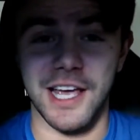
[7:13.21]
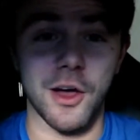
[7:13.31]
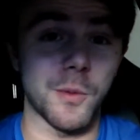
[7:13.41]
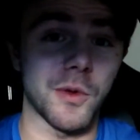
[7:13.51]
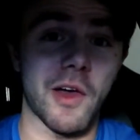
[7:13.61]
I
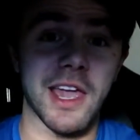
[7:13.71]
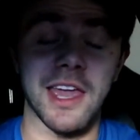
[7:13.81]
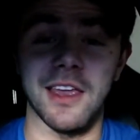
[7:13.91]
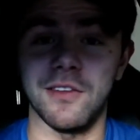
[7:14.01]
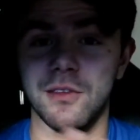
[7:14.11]
hope you like
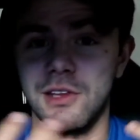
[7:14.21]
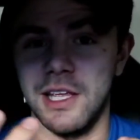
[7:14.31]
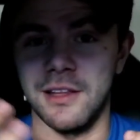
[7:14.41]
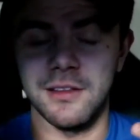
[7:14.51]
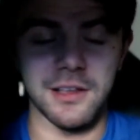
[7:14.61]
it. If you
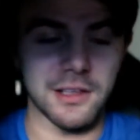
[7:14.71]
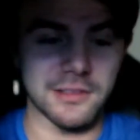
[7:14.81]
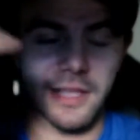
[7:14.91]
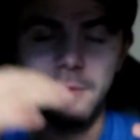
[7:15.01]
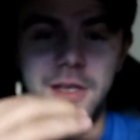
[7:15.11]
did,
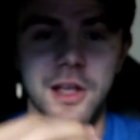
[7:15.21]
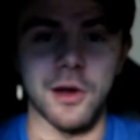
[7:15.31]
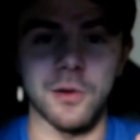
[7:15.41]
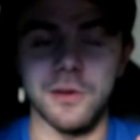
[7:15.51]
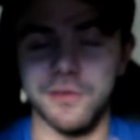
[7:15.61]
let me
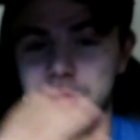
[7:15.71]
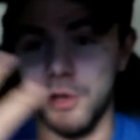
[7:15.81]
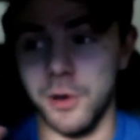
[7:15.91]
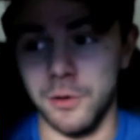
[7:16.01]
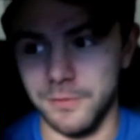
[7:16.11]
know. If you
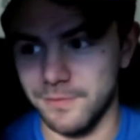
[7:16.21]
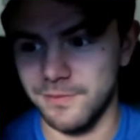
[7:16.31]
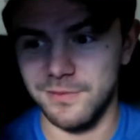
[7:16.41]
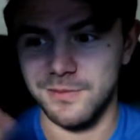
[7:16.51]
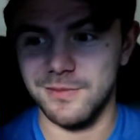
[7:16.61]
don't,
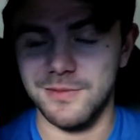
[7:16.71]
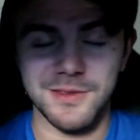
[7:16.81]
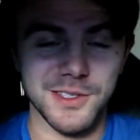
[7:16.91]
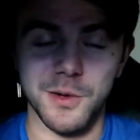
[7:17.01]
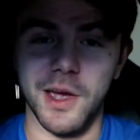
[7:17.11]

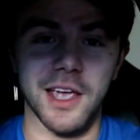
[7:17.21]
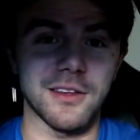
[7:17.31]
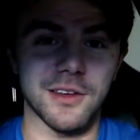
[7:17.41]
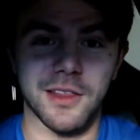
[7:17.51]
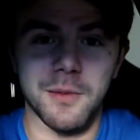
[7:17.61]
it's okay,
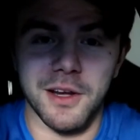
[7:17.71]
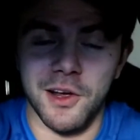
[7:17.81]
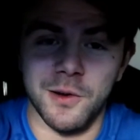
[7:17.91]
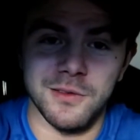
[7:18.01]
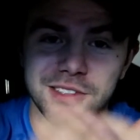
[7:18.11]
you can let me
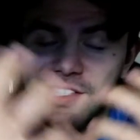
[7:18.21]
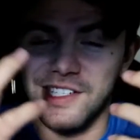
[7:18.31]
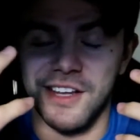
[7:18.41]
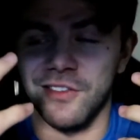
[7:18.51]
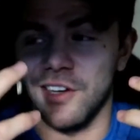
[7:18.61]
know. This
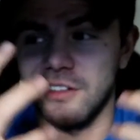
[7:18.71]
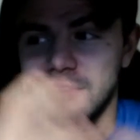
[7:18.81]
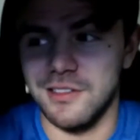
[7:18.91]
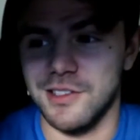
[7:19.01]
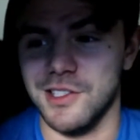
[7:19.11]
is different.
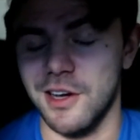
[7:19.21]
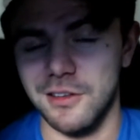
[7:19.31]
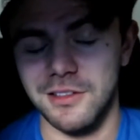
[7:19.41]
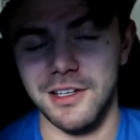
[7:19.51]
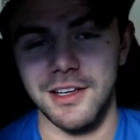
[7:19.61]
So
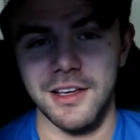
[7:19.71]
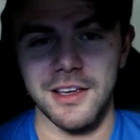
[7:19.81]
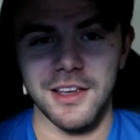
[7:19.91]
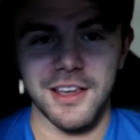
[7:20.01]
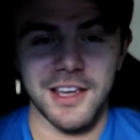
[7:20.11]

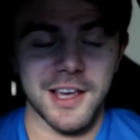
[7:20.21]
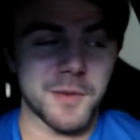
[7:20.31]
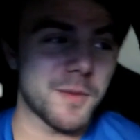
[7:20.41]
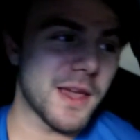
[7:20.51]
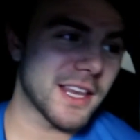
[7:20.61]
I'm
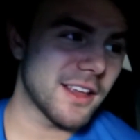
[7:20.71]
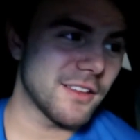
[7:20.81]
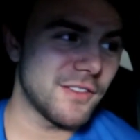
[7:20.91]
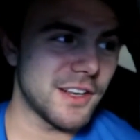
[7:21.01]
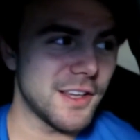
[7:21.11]
gonna make
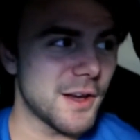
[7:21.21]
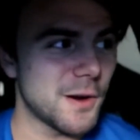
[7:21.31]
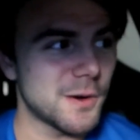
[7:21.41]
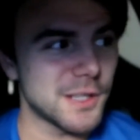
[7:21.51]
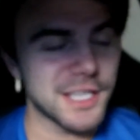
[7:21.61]
another
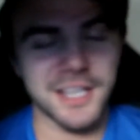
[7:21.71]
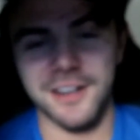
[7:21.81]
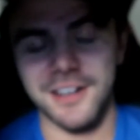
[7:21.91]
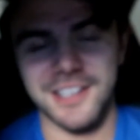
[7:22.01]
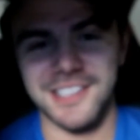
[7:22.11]
video
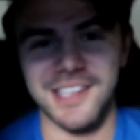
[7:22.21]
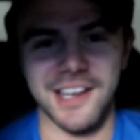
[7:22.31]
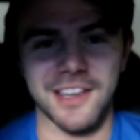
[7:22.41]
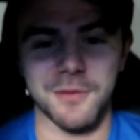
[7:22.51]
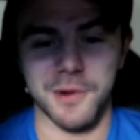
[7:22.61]
here in a
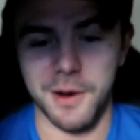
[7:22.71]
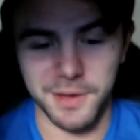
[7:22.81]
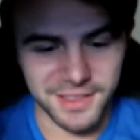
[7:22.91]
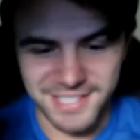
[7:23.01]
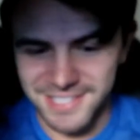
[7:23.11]
second,
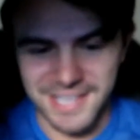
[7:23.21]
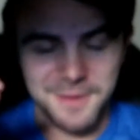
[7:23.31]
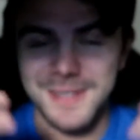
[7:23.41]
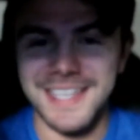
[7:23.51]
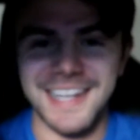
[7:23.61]
probably in the
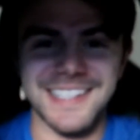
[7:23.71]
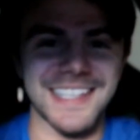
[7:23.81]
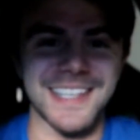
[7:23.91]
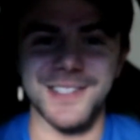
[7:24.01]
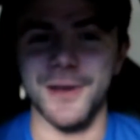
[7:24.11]
same exact
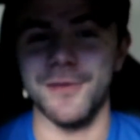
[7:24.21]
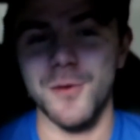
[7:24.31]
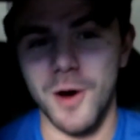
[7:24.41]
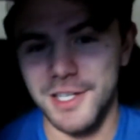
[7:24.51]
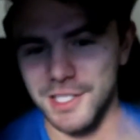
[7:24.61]
seat. So if
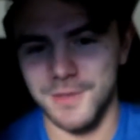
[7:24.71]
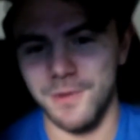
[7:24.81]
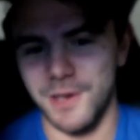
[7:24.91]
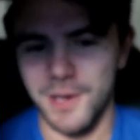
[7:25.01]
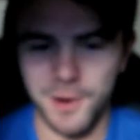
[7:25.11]
you watch this
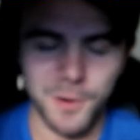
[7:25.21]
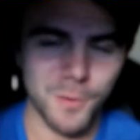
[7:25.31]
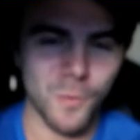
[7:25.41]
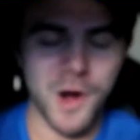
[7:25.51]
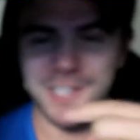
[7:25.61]
video,
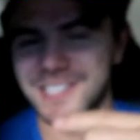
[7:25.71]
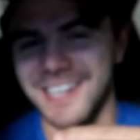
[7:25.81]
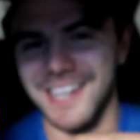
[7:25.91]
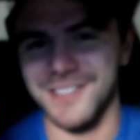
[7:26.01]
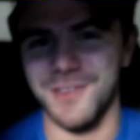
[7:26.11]
watch the
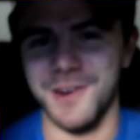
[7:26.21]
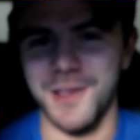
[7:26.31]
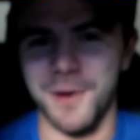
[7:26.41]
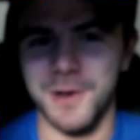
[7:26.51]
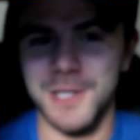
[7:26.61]
next
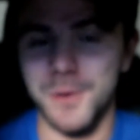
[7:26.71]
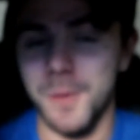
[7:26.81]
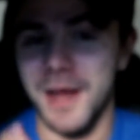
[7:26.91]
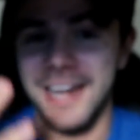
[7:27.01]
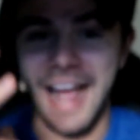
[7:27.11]
video. I'm gonna do
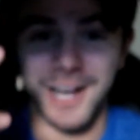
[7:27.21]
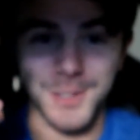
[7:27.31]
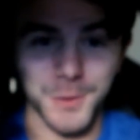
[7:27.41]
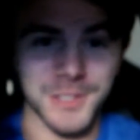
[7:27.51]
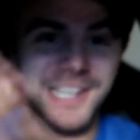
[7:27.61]
about an
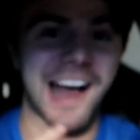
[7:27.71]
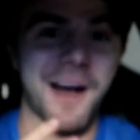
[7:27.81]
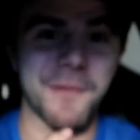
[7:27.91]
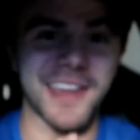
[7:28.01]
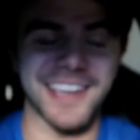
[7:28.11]
actual
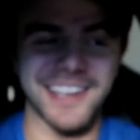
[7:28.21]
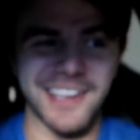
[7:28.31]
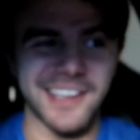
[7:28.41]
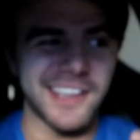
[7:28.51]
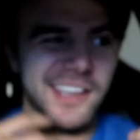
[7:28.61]
topic.
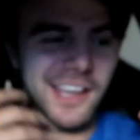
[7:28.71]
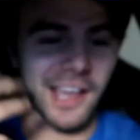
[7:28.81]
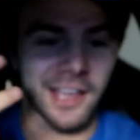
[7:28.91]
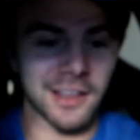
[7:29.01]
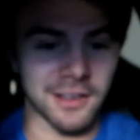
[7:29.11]

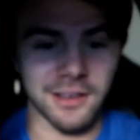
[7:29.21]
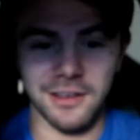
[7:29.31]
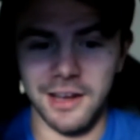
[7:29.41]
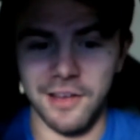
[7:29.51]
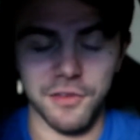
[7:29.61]
And
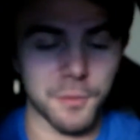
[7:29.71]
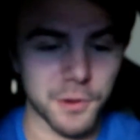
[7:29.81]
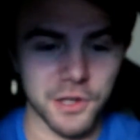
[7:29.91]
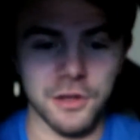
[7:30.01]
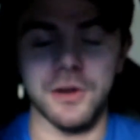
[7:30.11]
I feel
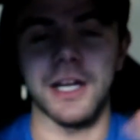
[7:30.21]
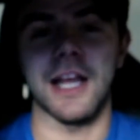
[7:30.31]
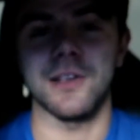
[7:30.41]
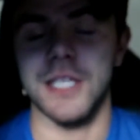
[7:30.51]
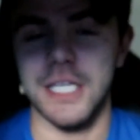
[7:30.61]
pretty good right
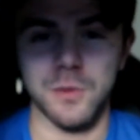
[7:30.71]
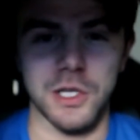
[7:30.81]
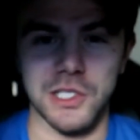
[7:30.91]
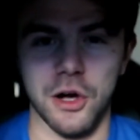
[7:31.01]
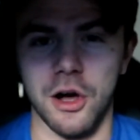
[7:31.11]
now, so I just
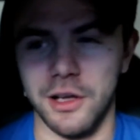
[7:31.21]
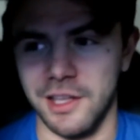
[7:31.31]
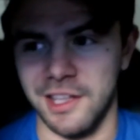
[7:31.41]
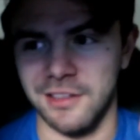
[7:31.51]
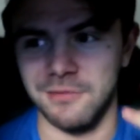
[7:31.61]
want to talk,
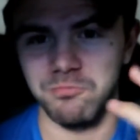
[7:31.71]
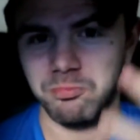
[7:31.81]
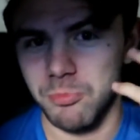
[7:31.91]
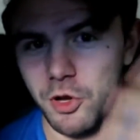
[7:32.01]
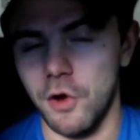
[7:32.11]
and
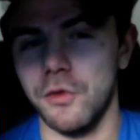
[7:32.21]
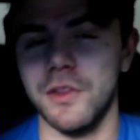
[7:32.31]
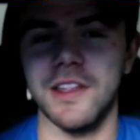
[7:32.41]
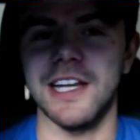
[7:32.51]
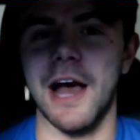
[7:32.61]

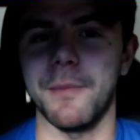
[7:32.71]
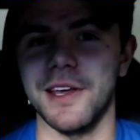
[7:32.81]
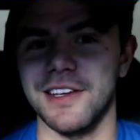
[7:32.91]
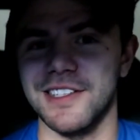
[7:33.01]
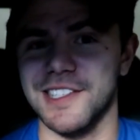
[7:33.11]
hopefully the
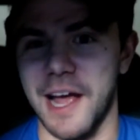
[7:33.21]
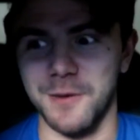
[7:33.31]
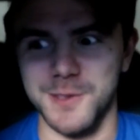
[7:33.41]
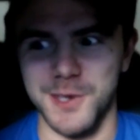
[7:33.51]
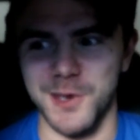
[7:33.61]
topic
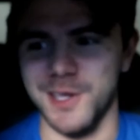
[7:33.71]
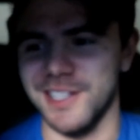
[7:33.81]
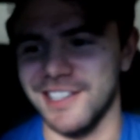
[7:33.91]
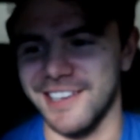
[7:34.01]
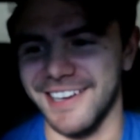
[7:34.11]
sounds good.